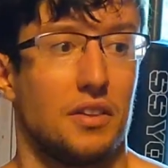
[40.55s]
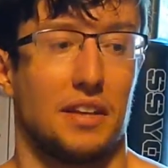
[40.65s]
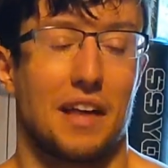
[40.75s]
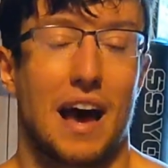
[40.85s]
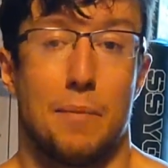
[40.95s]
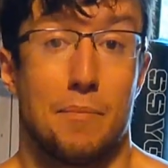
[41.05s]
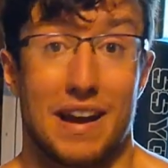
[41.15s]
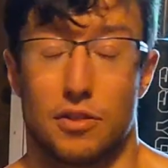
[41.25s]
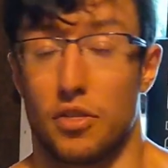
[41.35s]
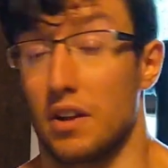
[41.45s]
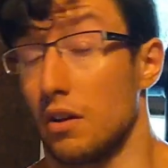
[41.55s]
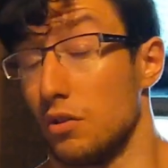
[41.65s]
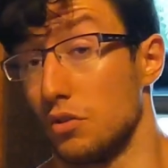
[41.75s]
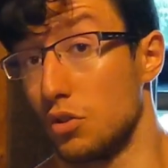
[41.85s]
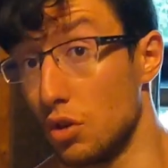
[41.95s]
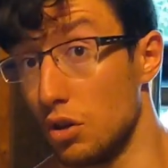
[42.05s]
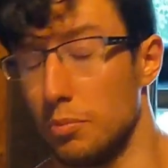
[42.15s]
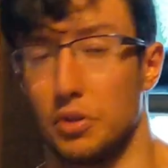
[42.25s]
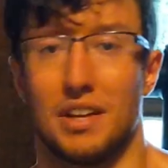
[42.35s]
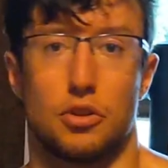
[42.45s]
that I might think are not
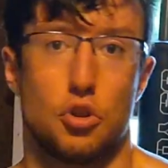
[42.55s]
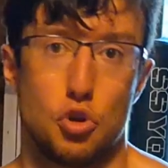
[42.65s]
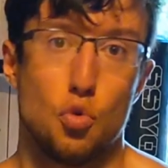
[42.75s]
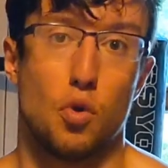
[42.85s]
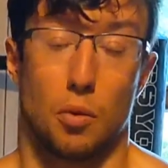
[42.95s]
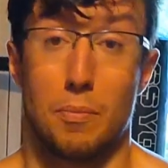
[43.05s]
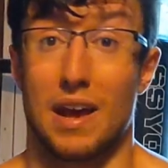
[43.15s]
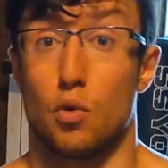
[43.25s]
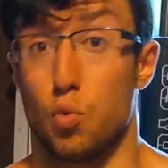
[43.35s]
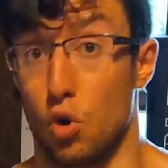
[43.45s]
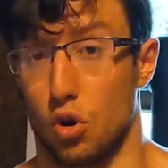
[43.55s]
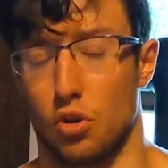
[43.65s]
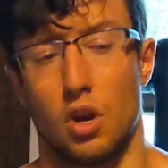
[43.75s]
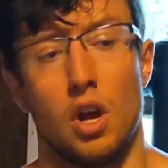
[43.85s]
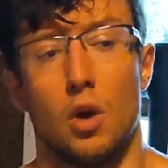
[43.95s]
good, but that you will make work,